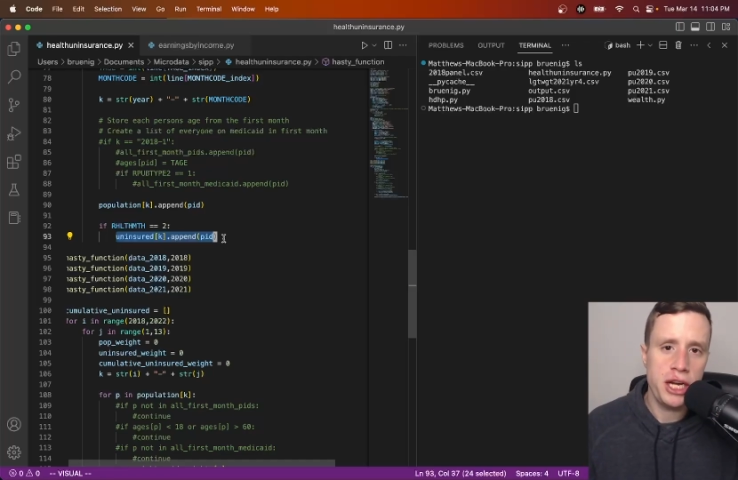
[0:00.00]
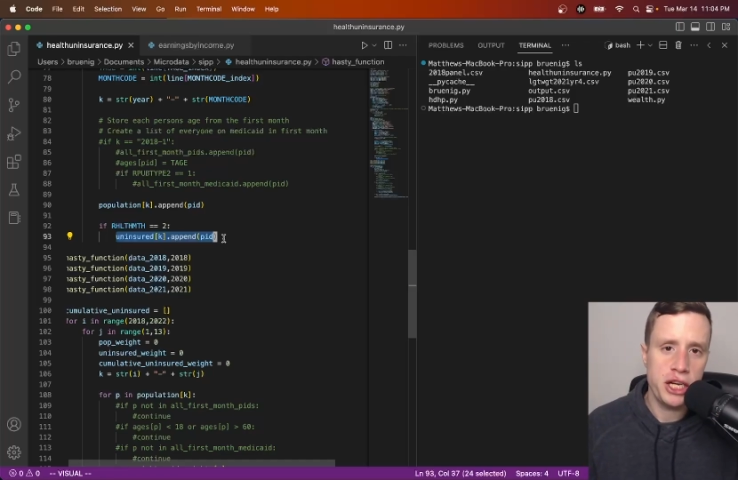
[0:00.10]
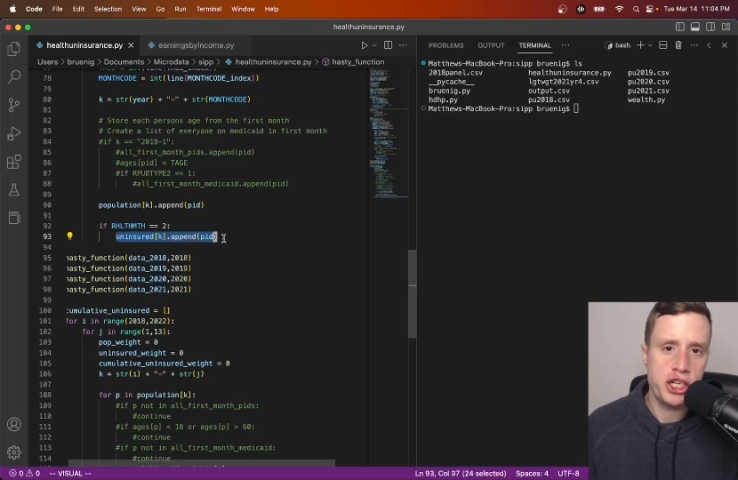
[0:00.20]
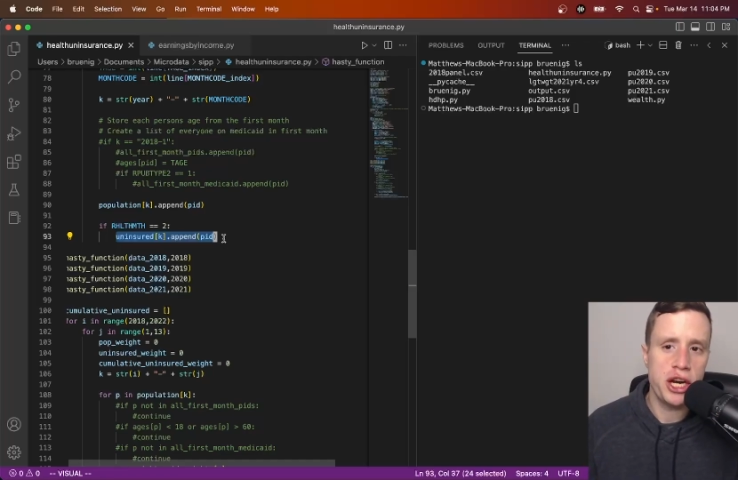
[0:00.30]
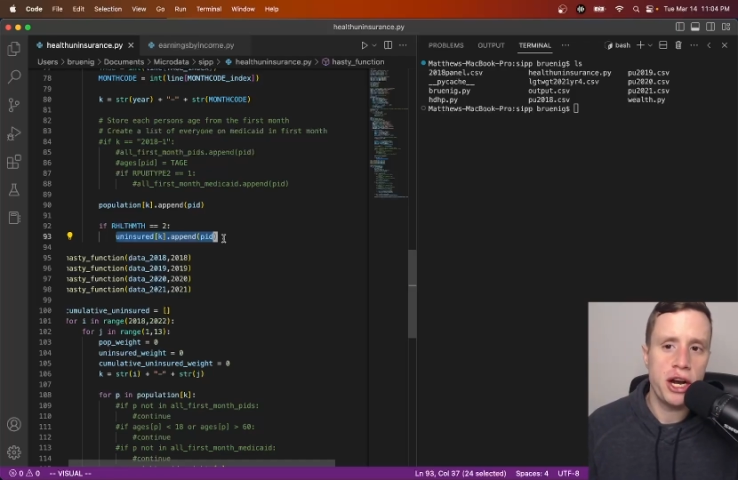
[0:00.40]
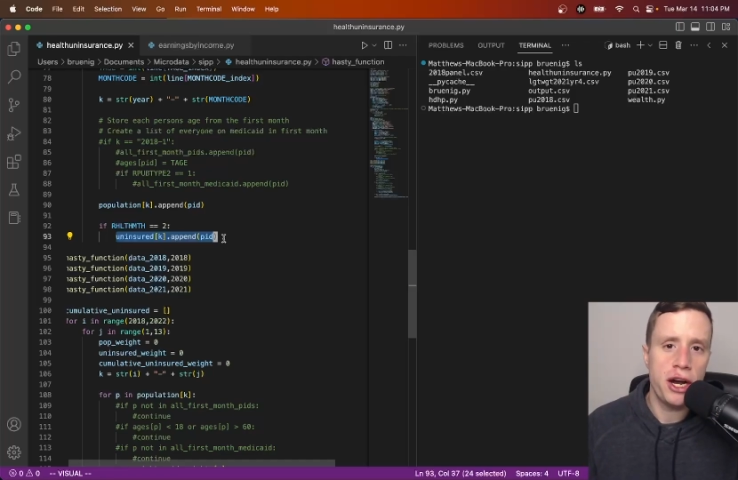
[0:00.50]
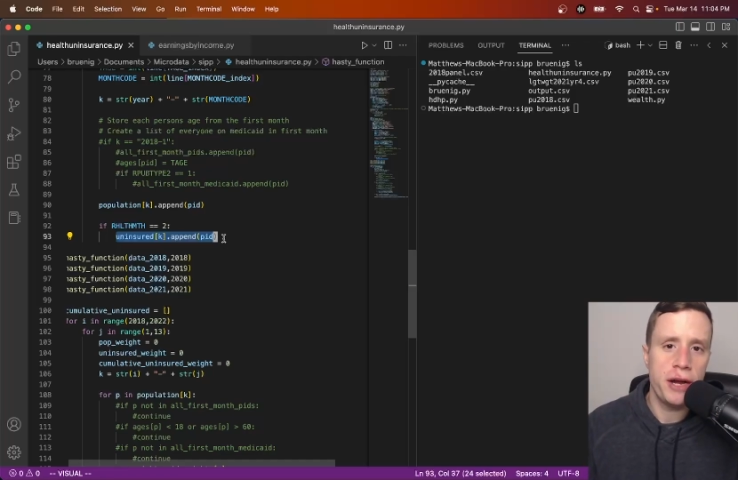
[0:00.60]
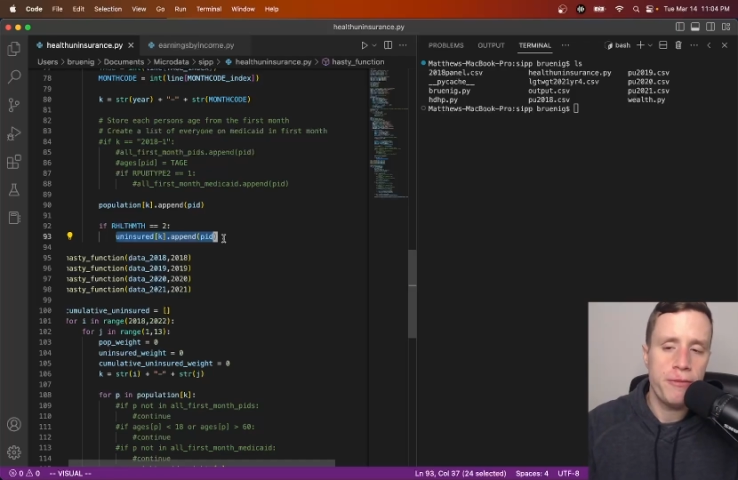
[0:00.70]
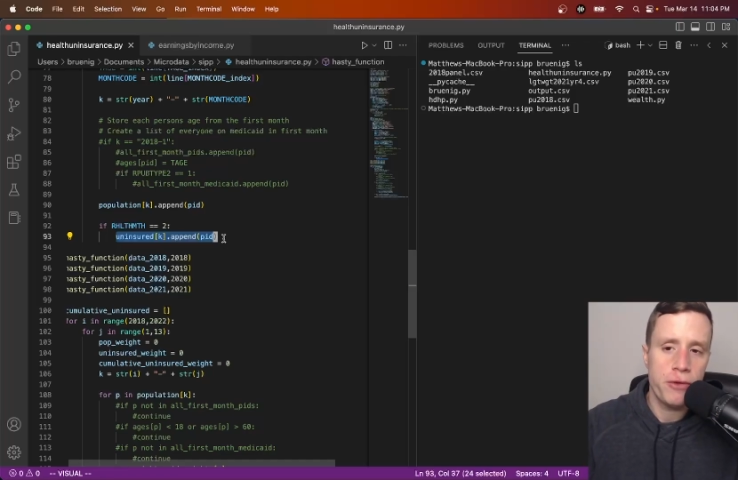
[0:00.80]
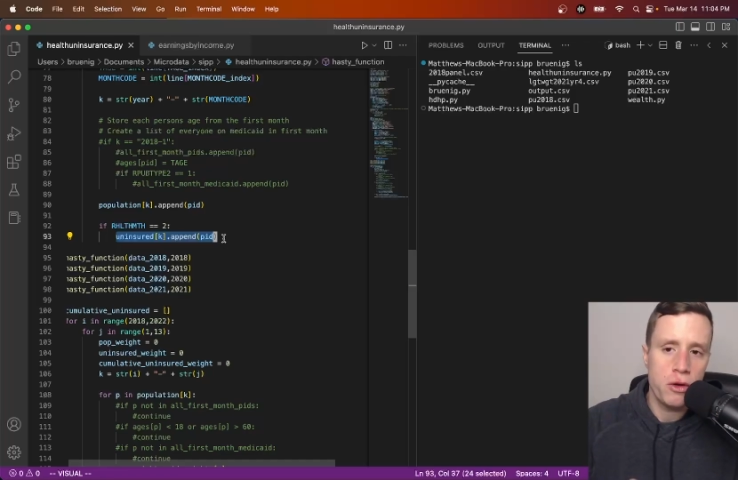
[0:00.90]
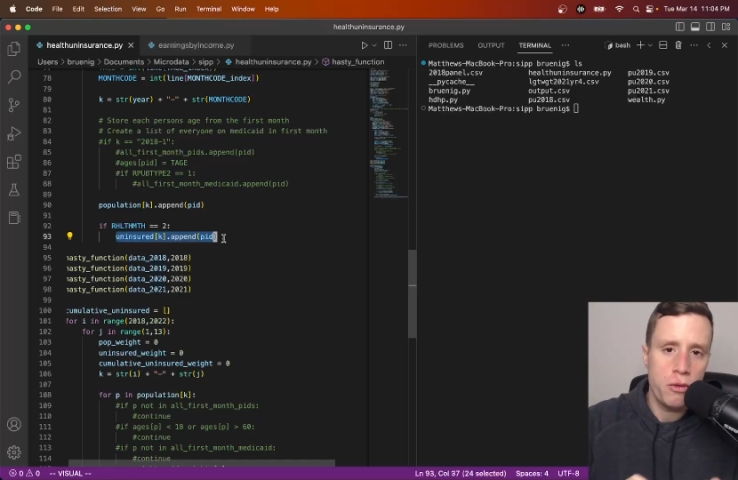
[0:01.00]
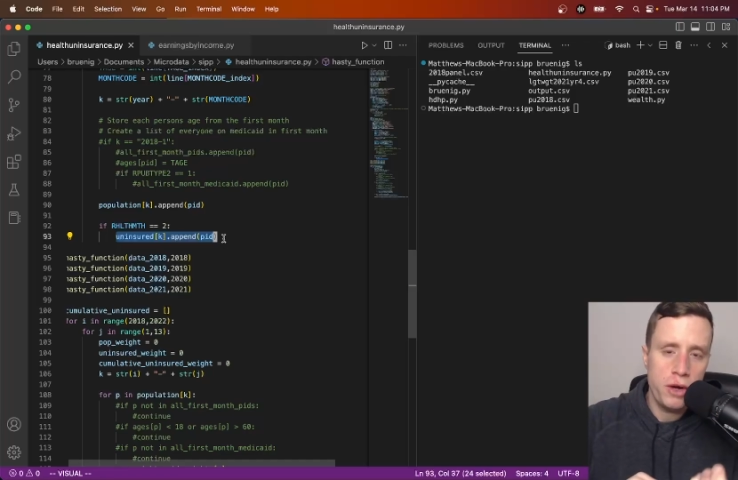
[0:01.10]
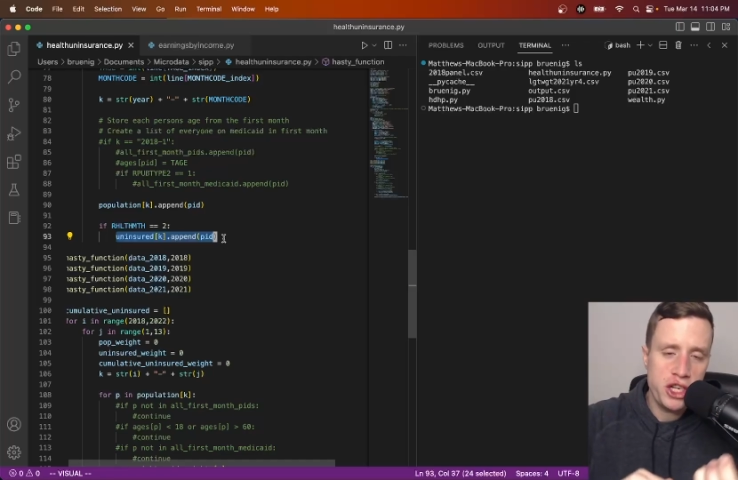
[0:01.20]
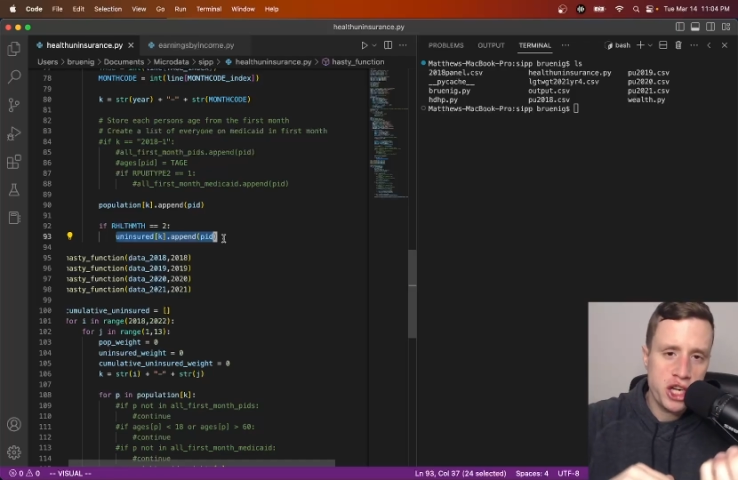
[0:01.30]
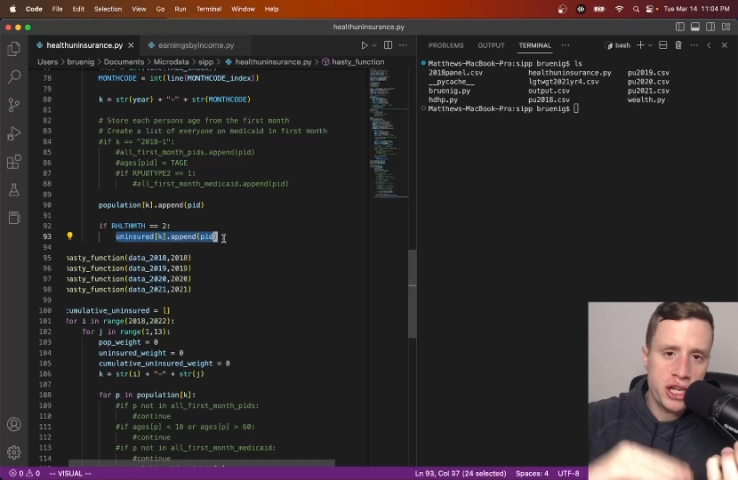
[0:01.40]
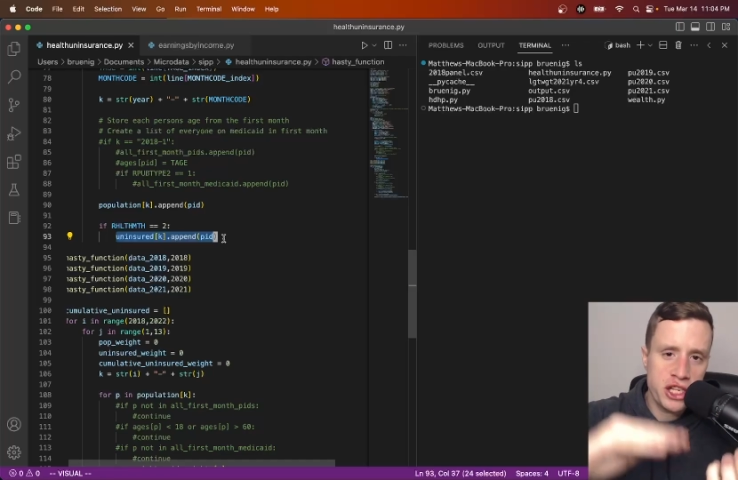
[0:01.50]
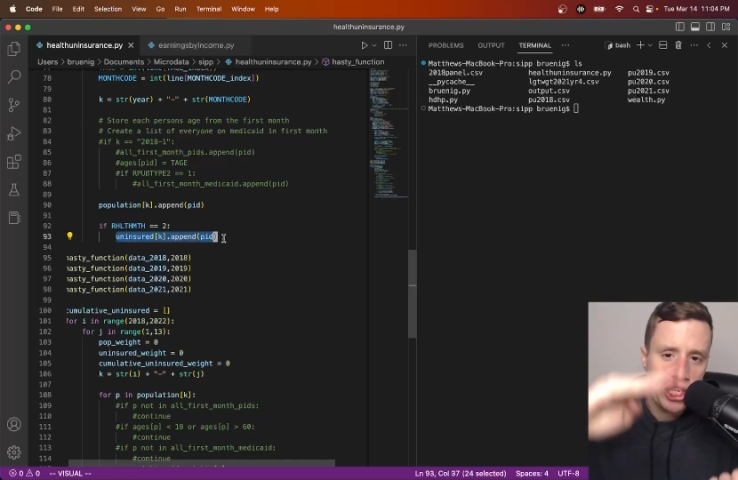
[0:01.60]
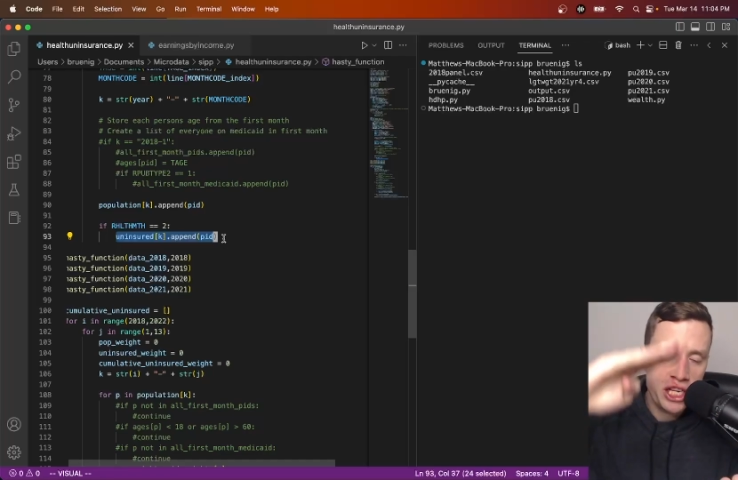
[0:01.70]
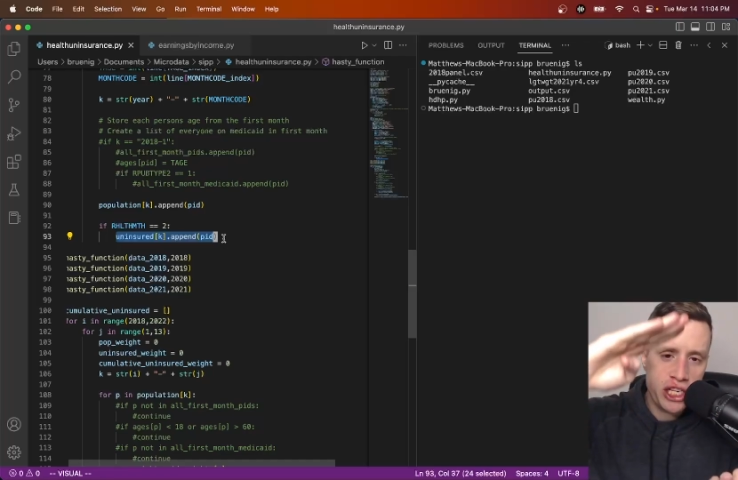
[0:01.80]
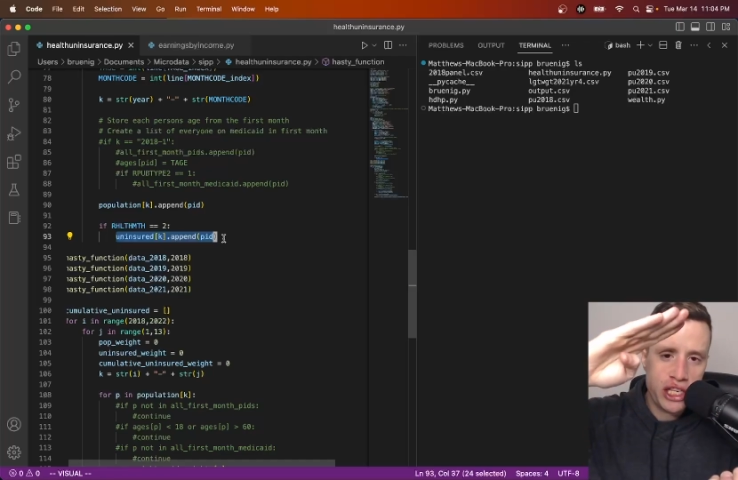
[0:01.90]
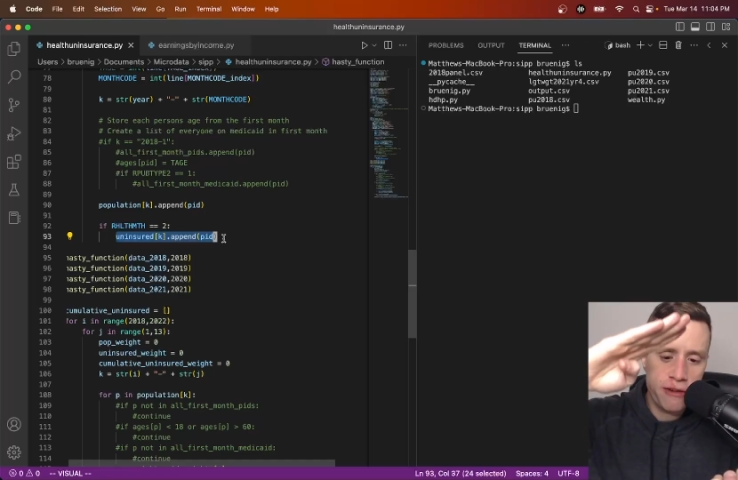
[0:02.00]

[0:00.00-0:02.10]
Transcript: dictionary, which consists of